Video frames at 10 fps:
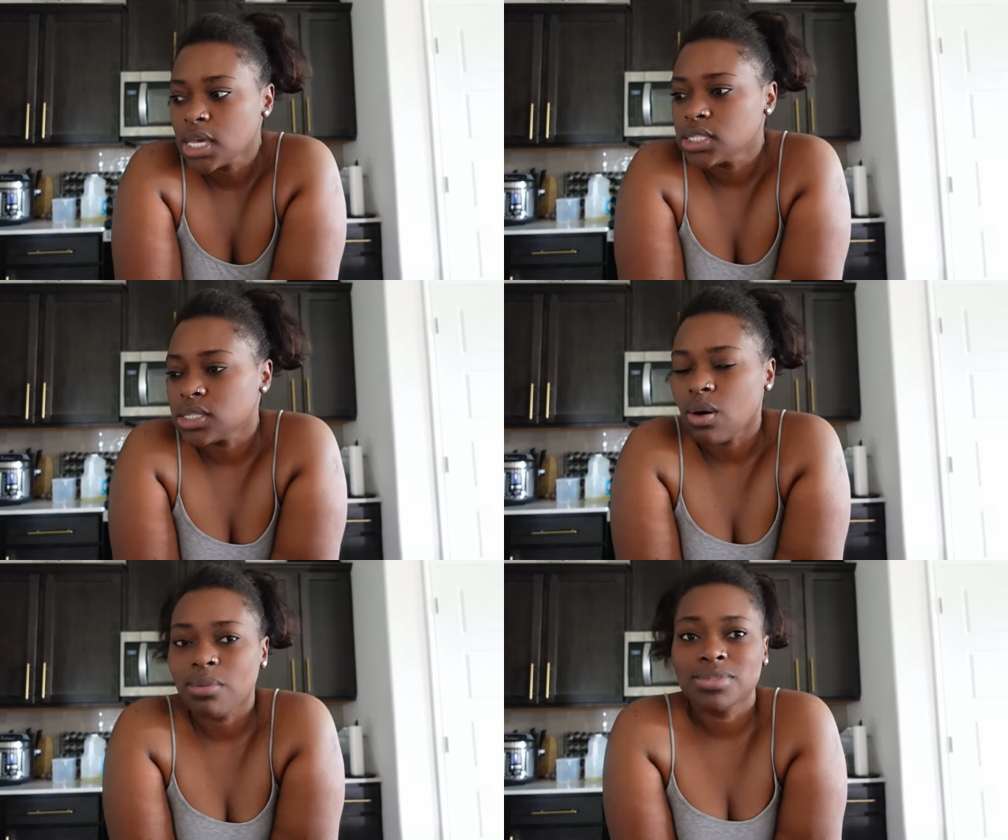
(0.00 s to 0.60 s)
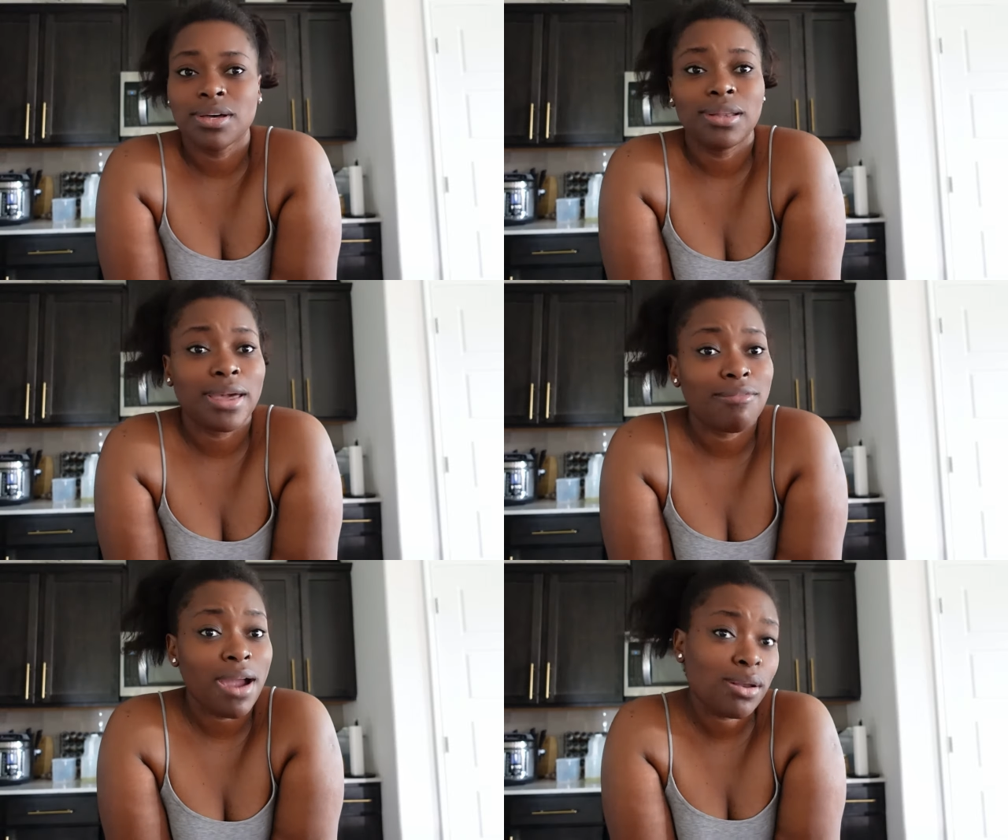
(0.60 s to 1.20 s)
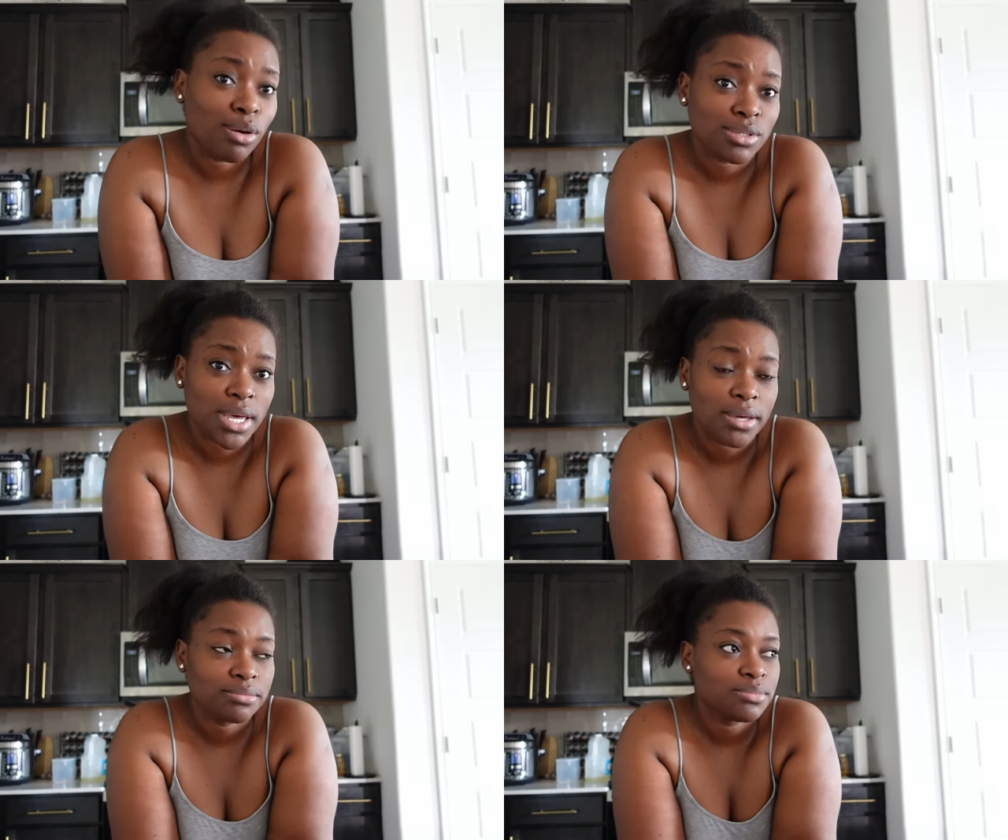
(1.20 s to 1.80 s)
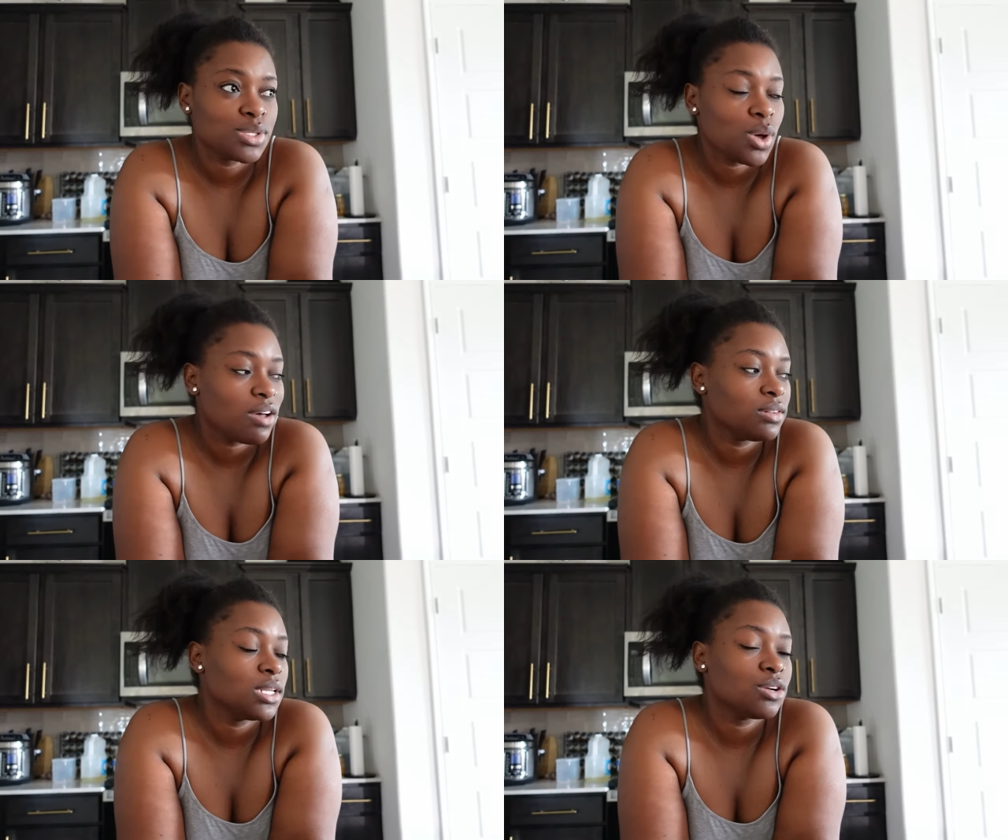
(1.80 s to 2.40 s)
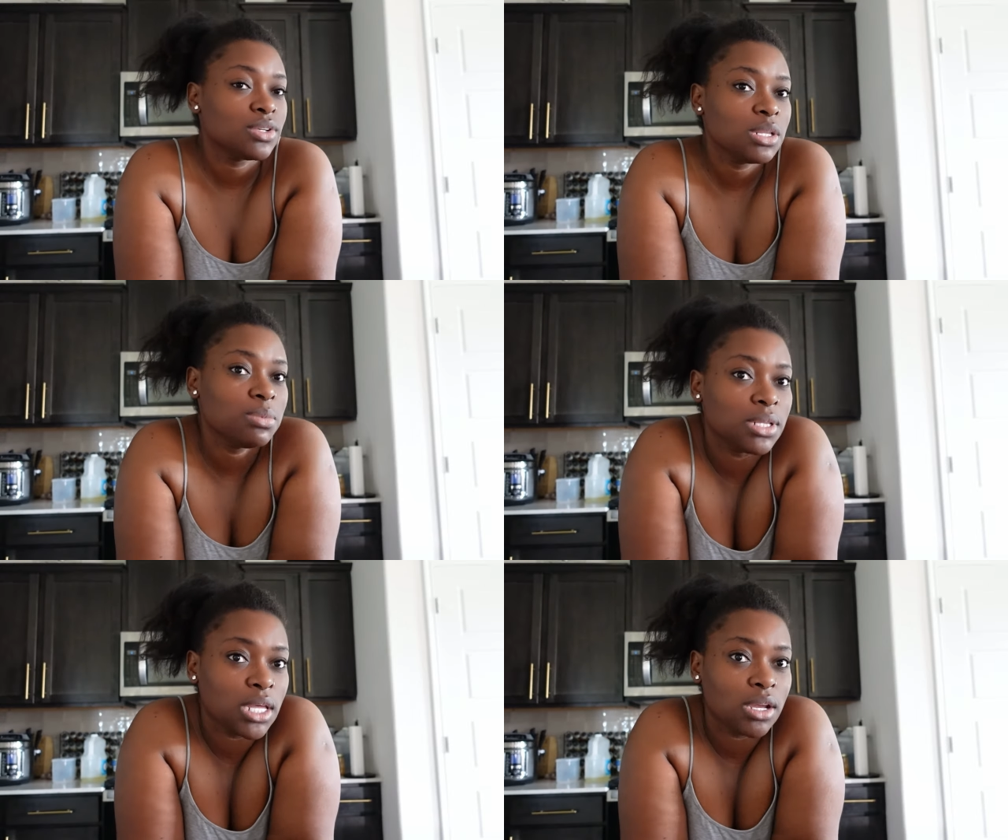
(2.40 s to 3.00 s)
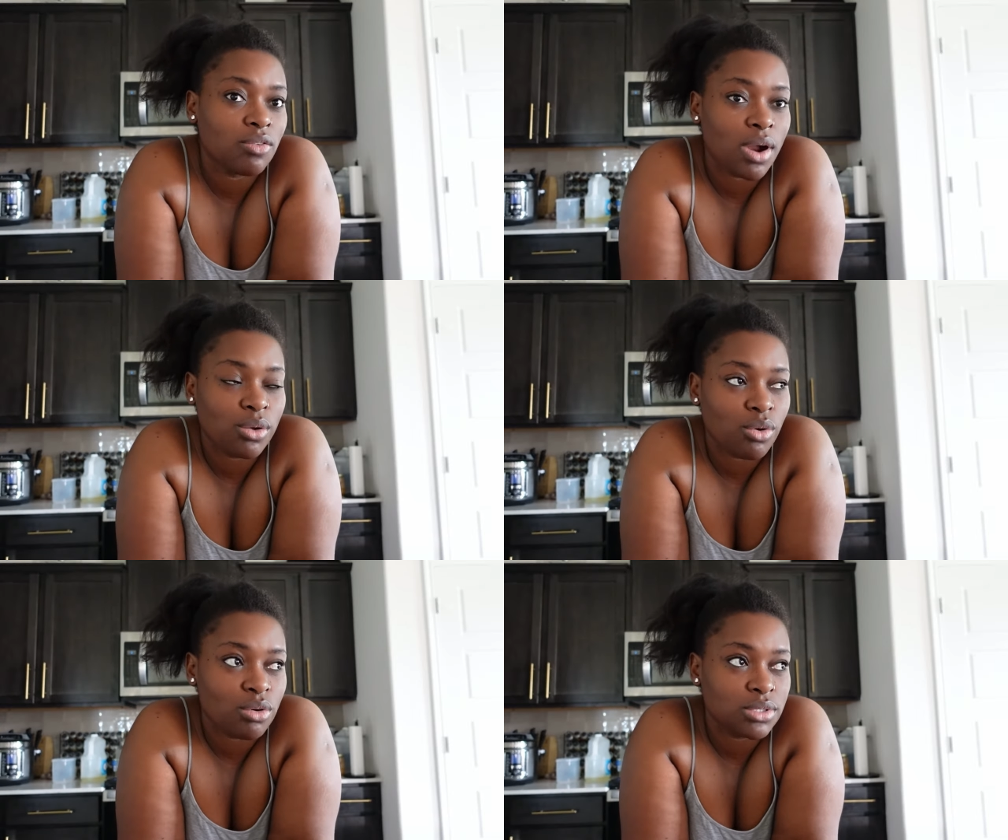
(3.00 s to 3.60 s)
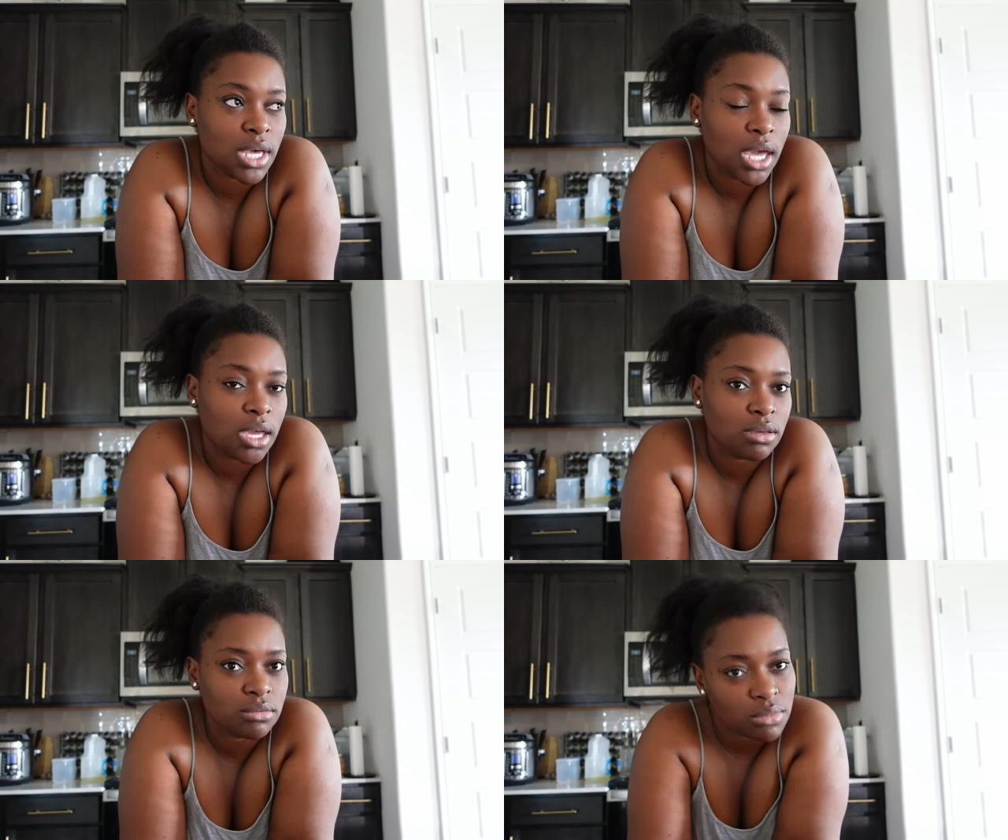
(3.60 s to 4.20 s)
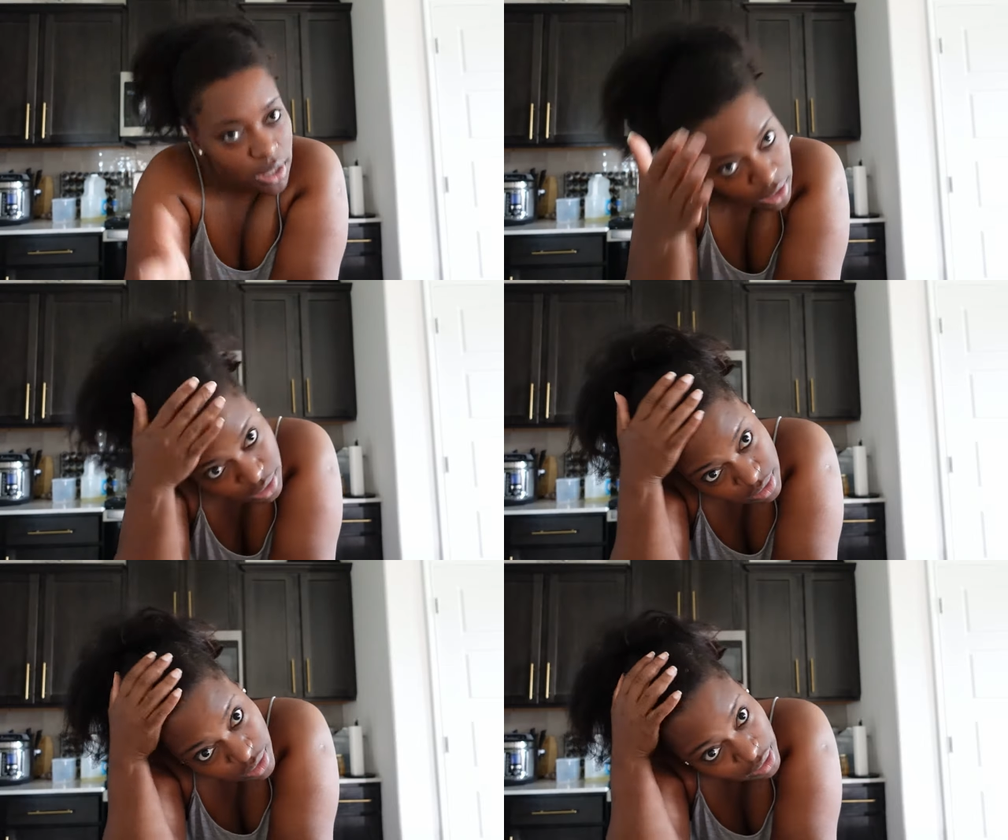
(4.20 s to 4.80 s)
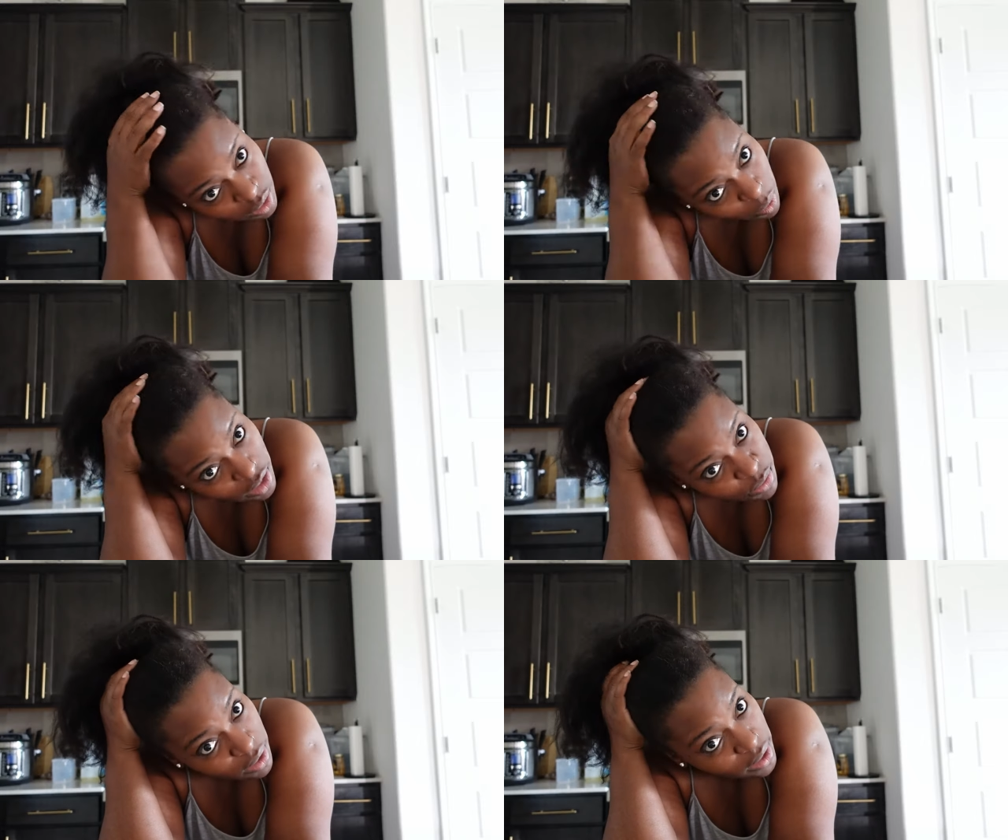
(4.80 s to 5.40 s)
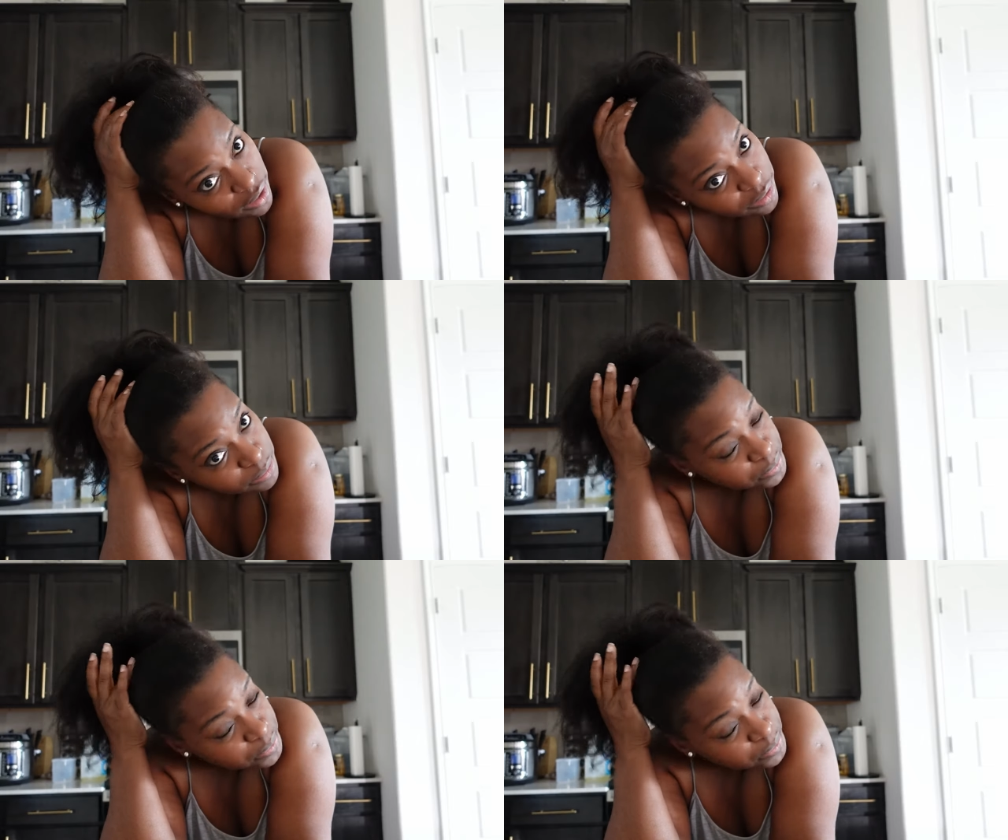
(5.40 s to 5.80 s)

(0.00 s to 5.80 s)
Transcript: So I'm just gonna lay around all day. So I've literally been laying around all day. My hair, is, I need to wash my hair.